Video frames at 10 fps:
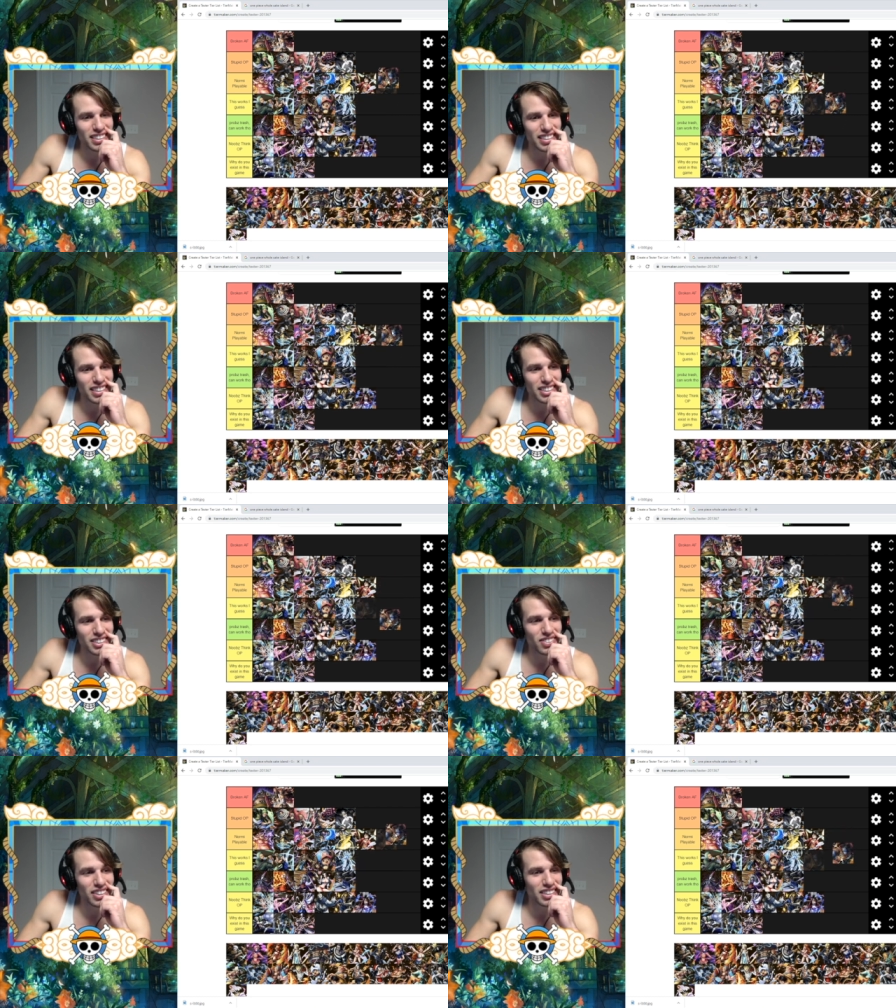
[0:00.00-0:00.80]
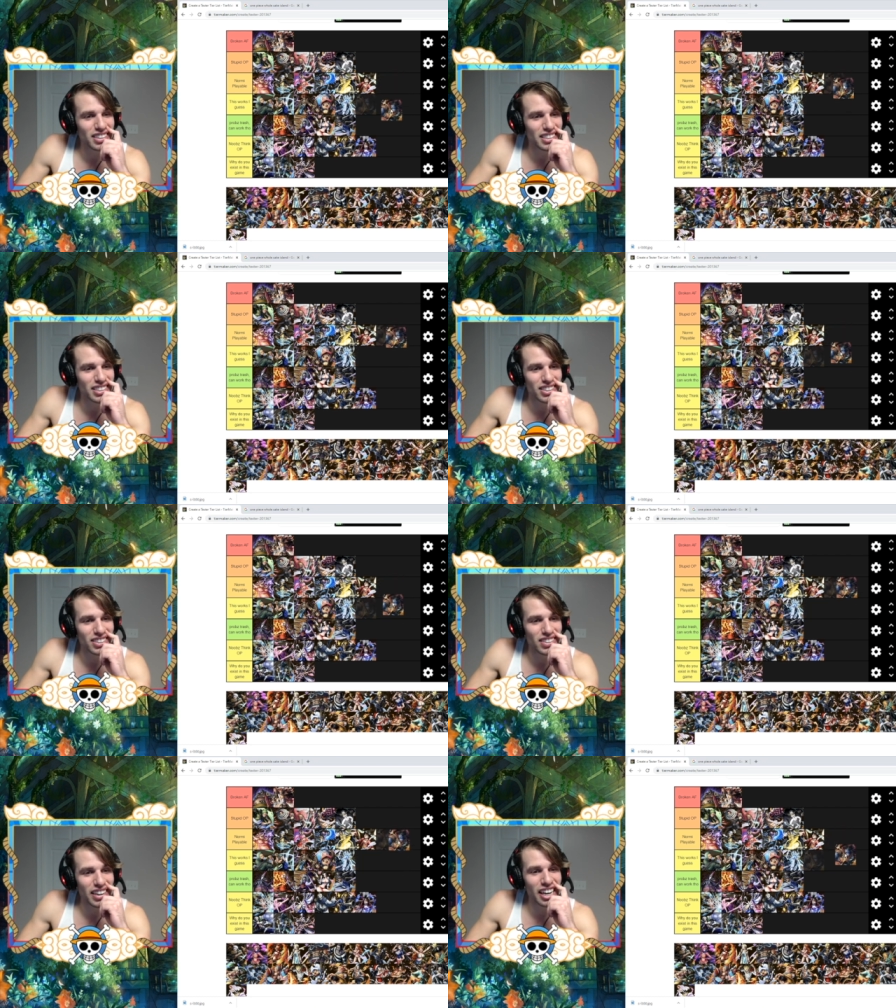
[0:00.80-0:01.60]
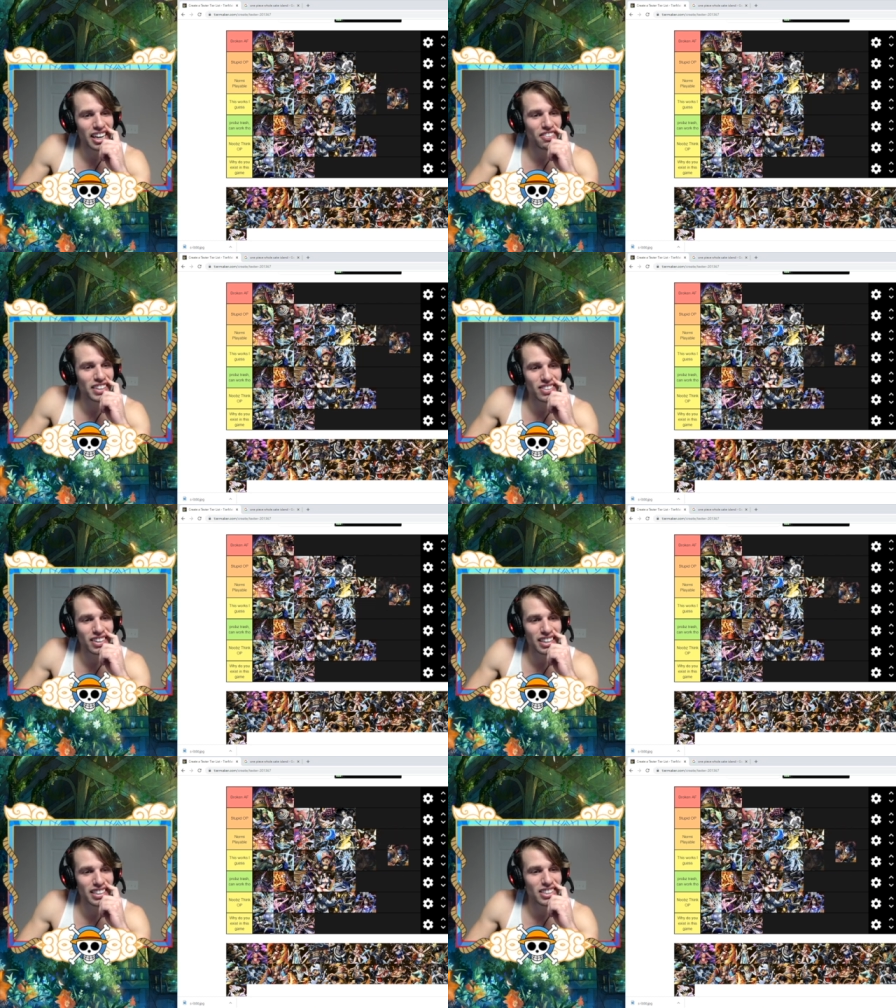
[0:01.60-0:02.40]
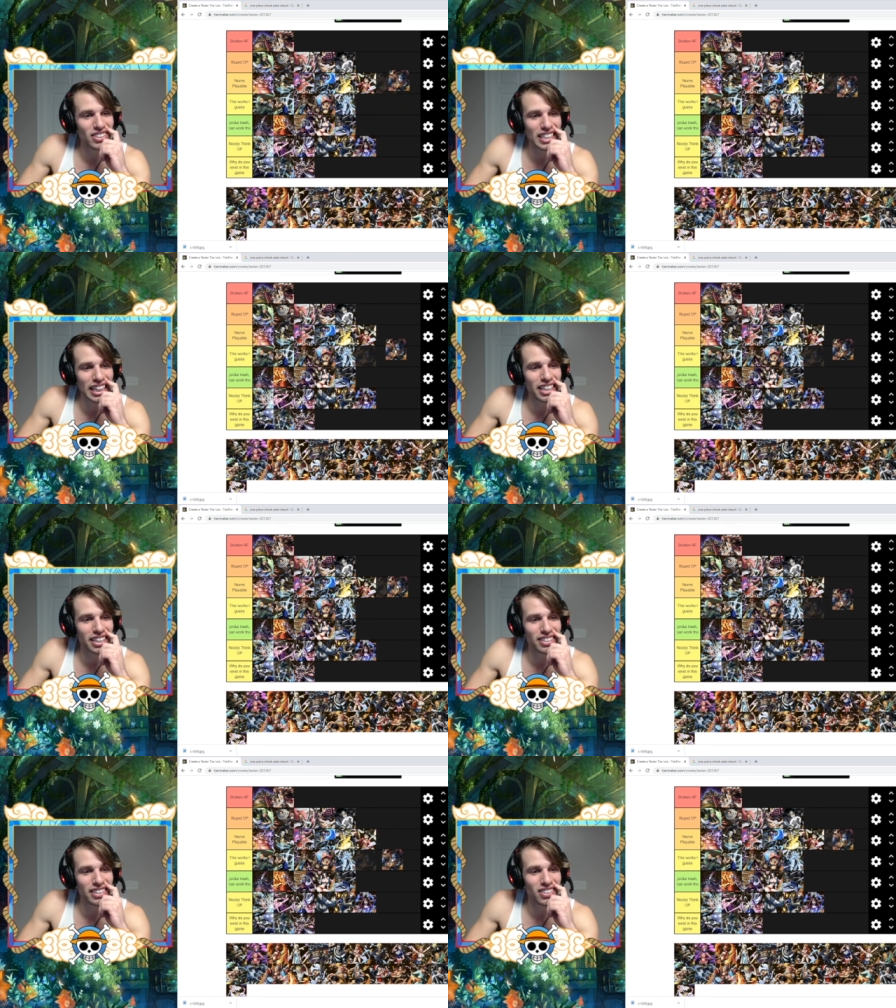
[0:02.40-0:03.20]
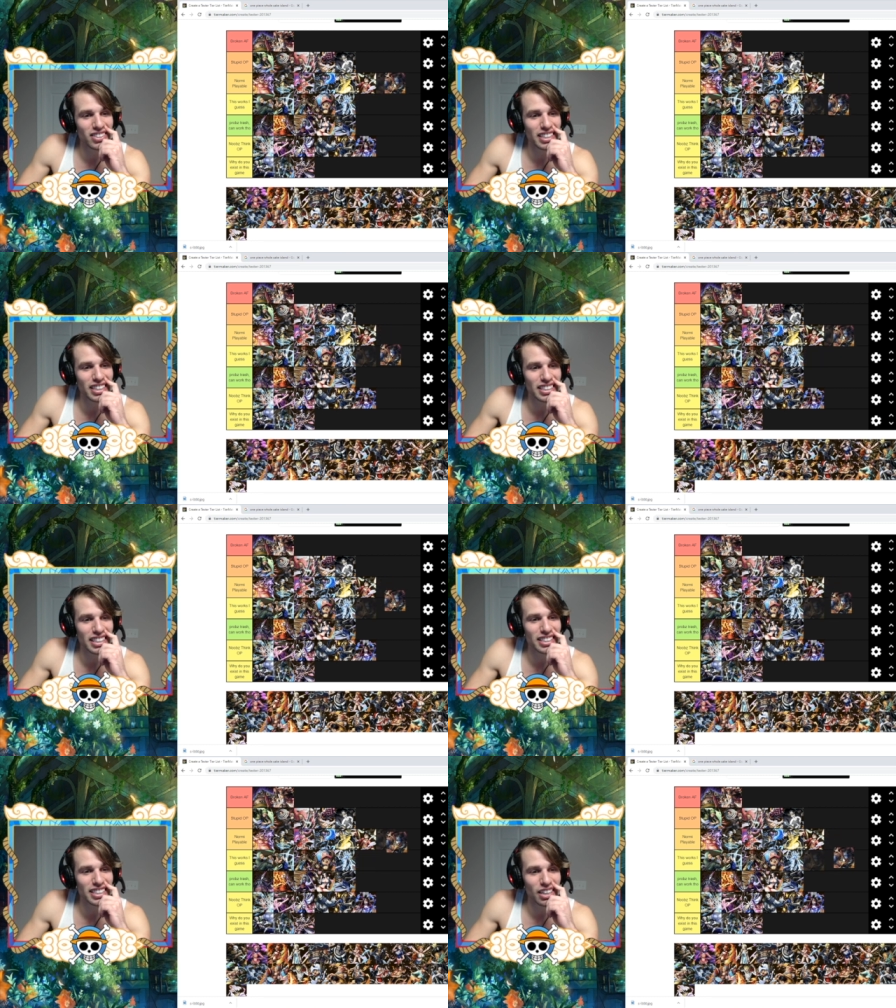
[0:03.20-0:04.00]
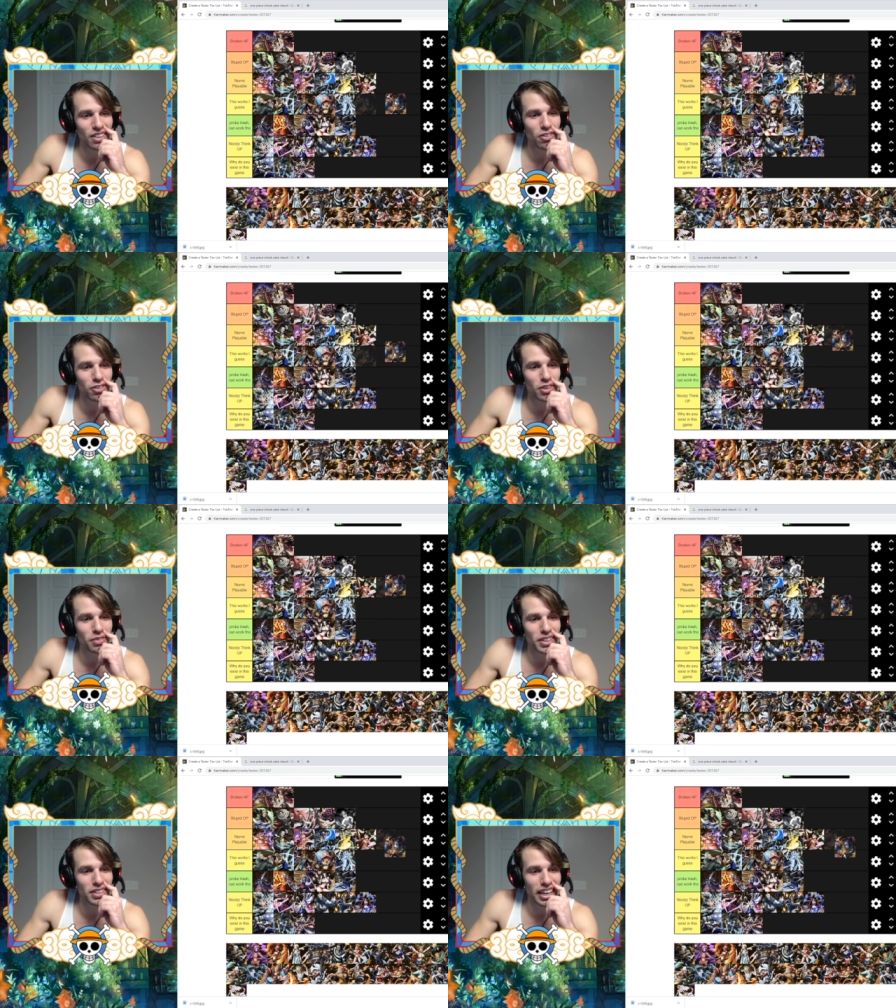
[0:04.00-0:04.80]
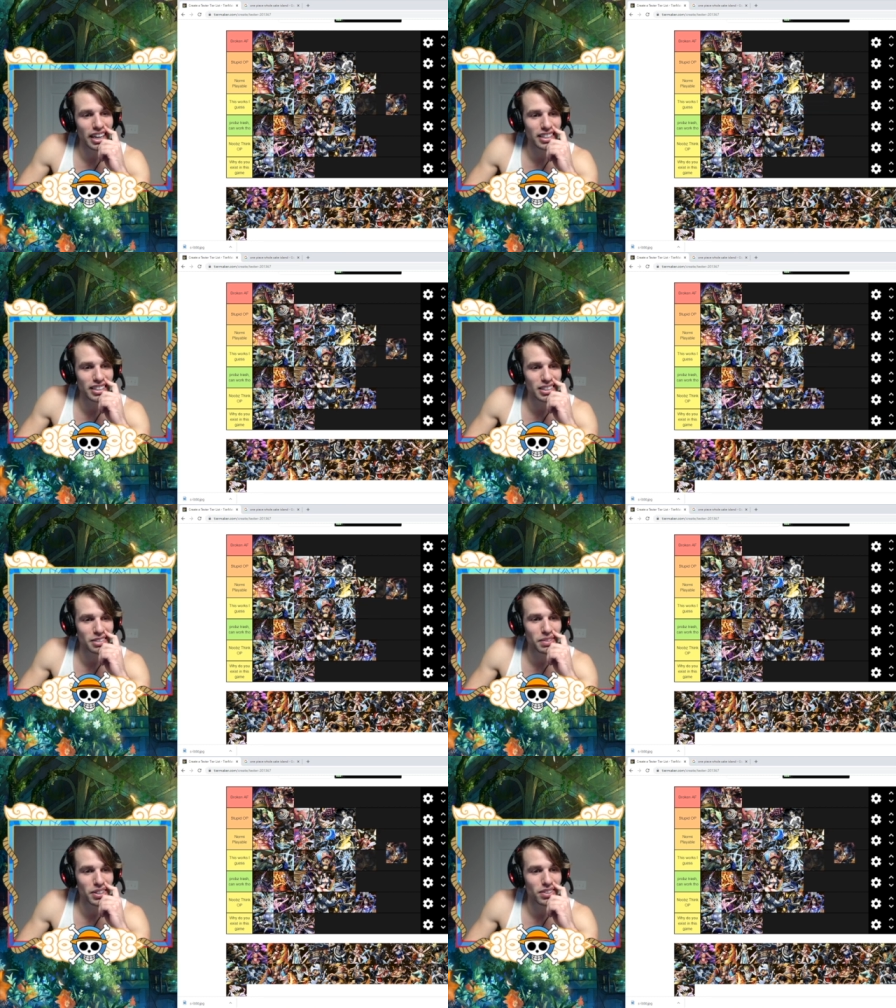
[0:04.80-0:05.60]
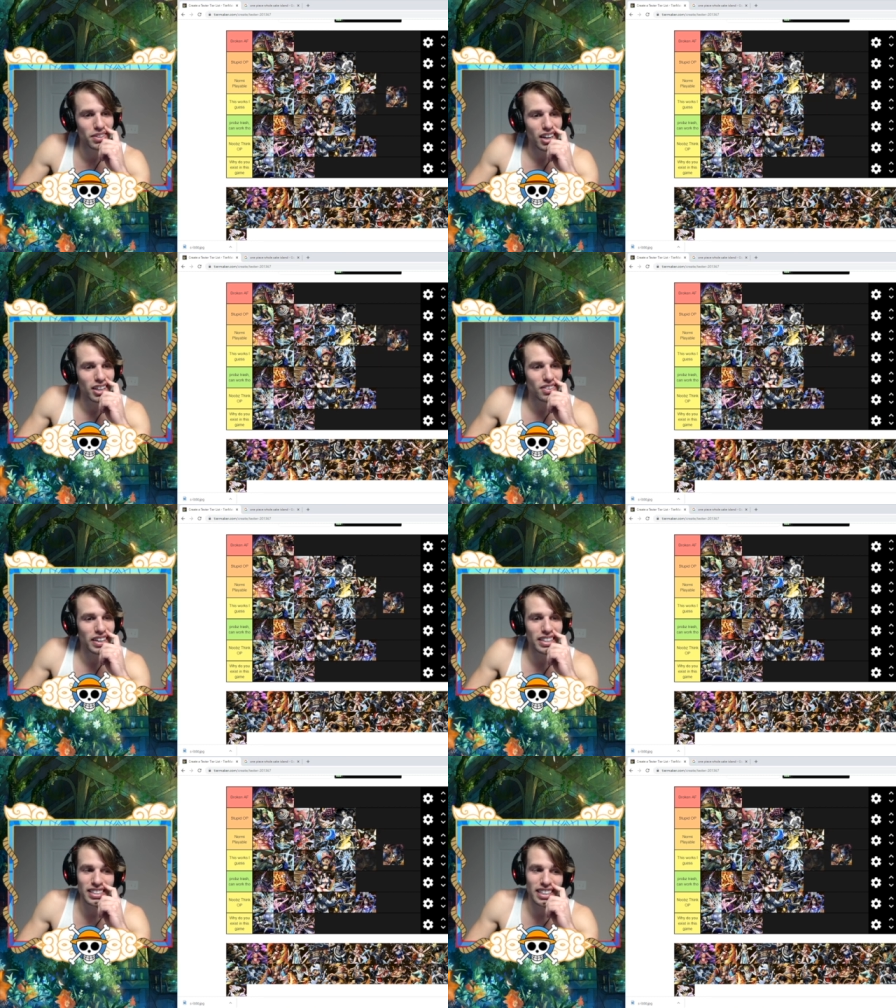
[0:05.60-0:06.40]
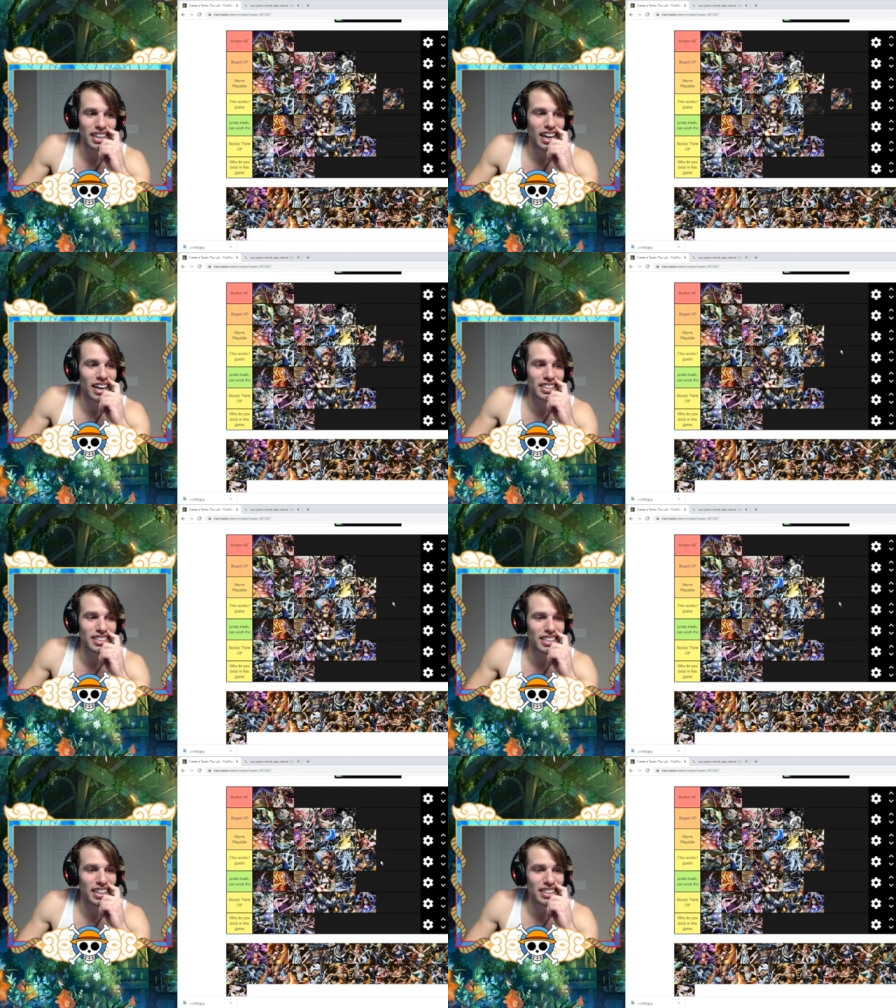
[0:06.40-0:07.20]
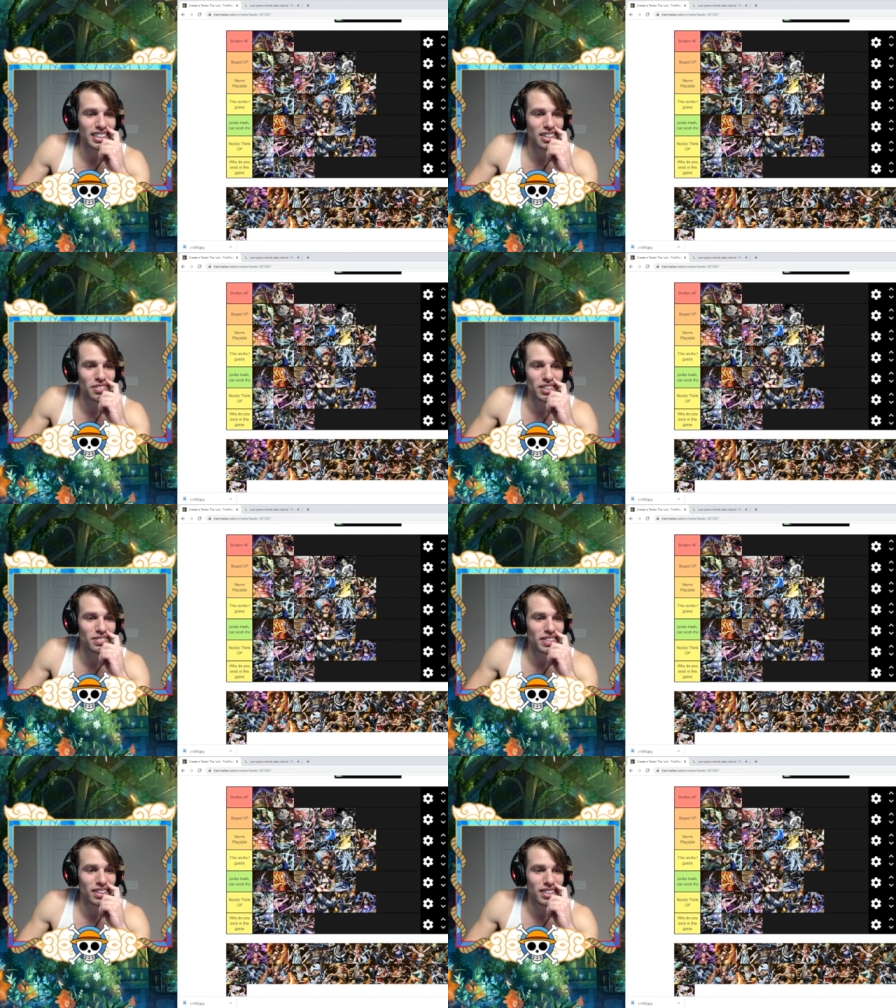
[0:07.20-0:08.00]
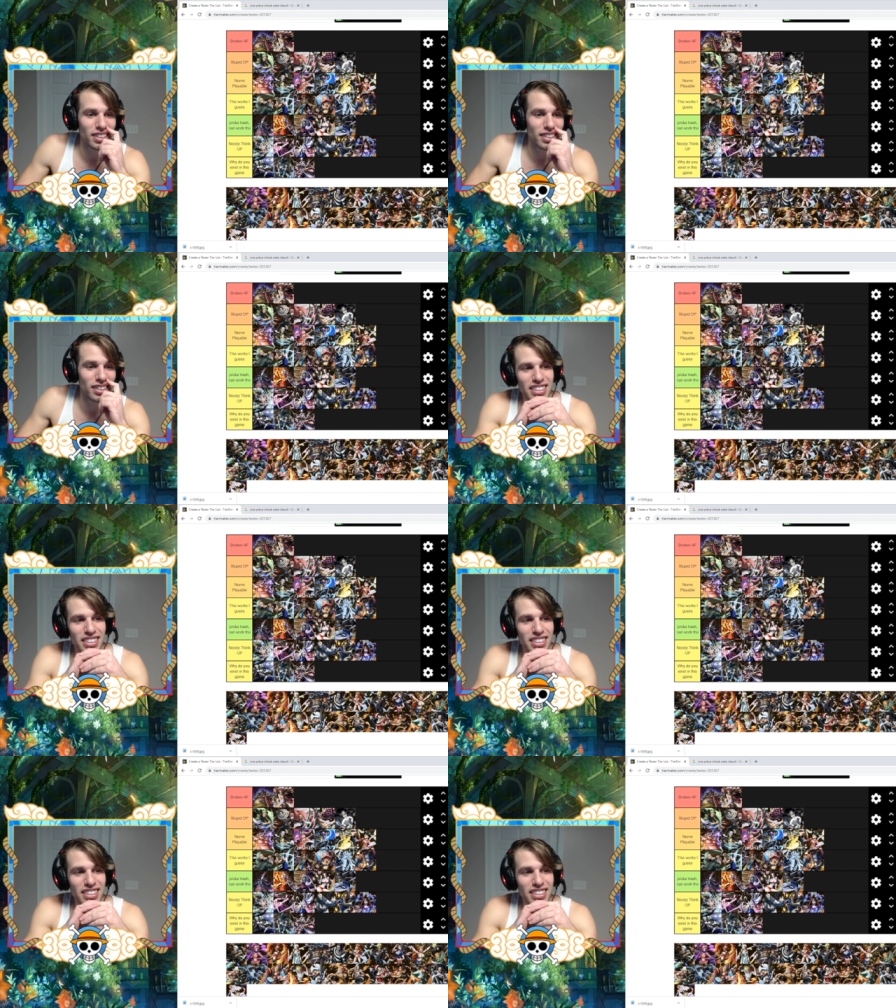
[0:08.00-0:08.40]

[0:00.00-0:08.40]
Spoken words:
He's one of these two, and if he's one of these two, it's literally only because he has the Devil Fruit ability and because he's blue. Otherwise, like, honestly, I think I'll put him down here.